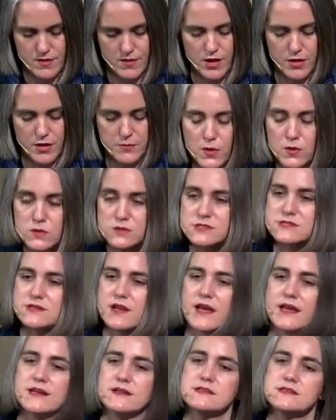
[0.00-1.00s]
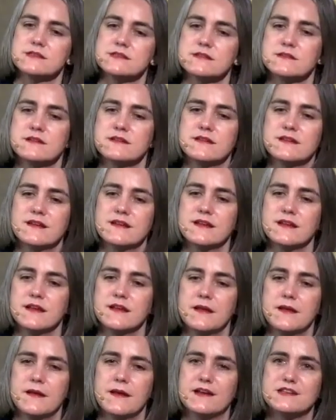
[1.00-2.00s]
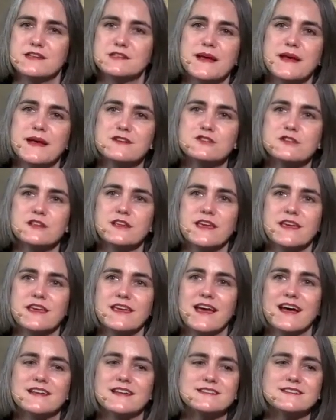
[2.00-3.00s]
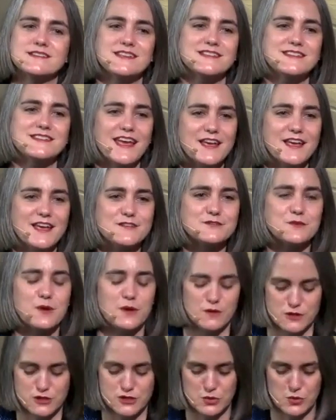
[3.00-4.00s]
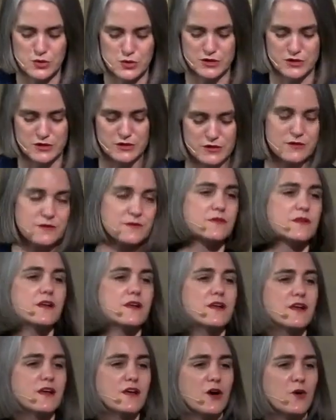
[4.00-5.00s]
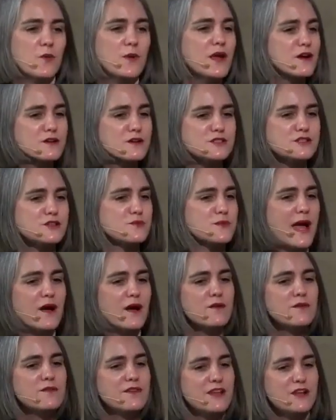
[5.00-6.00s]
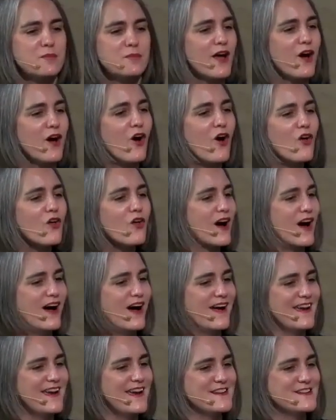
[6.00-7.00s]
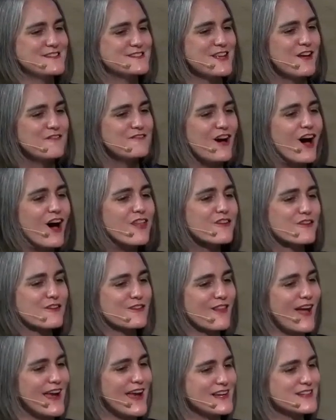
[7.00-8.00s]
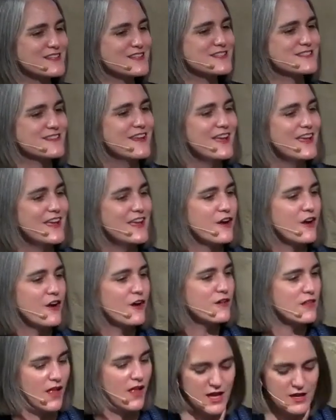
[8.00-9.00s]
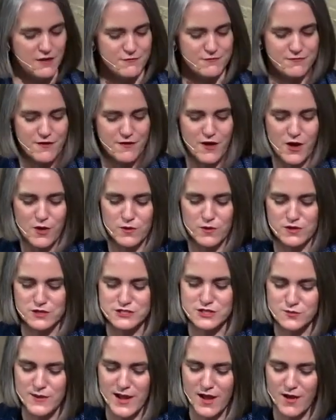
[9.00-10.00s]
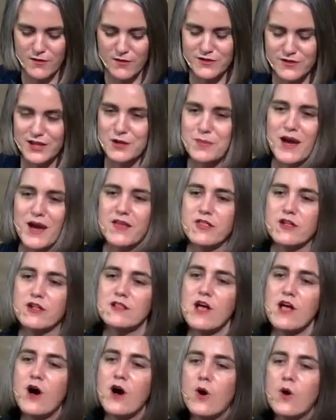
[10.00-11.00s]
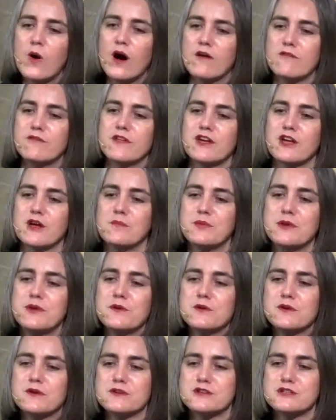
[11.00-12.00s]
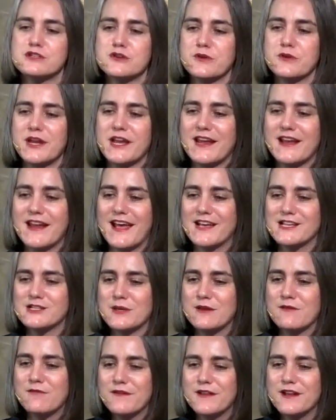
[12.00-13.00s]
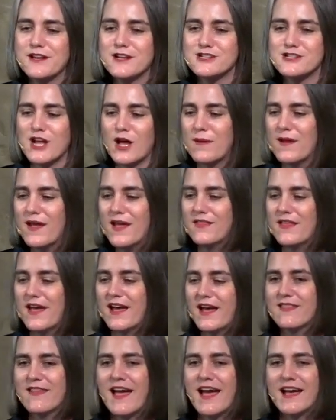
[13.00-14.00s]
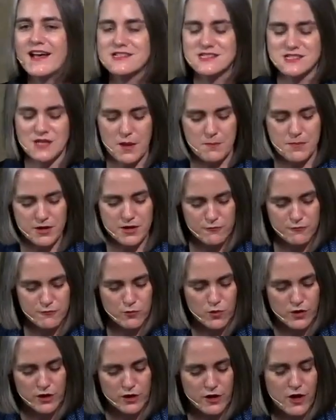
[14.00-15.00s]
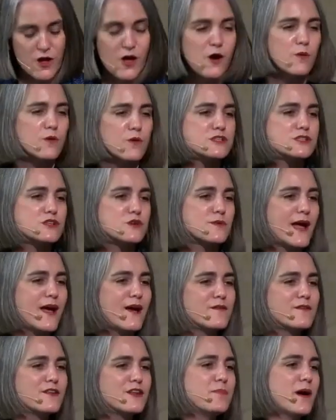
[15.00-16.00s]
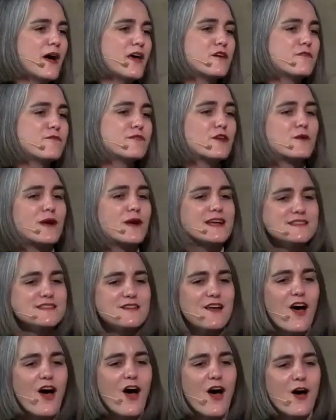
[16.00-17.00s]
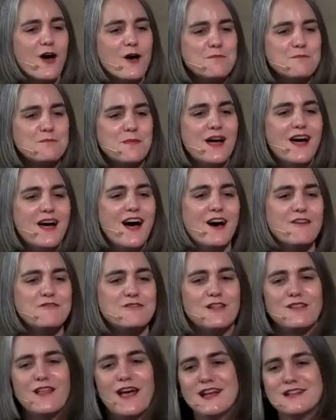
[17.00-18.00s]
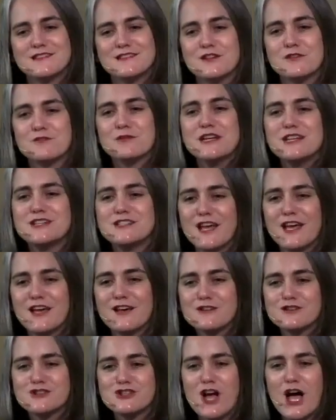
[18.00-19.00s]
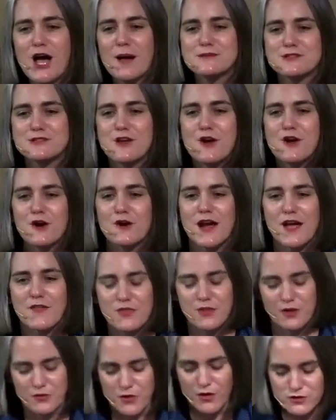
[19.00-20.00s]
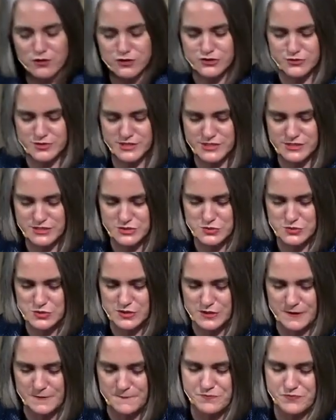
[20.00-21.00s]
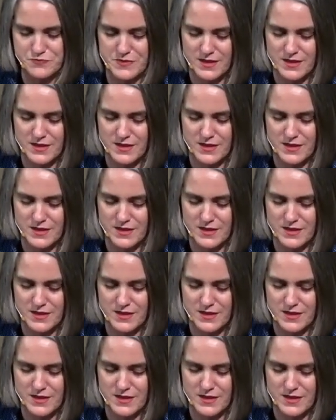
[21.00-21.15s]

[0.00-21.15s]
on most nights, especially as the days grow shorter, we are surrounded by all kinds of other lights in our life. We're surrounded by the glow of the computer screen as we finish up that last bit of work. We're surrounded by the fluorescent hum of the lights in retail shops or at the grocery store,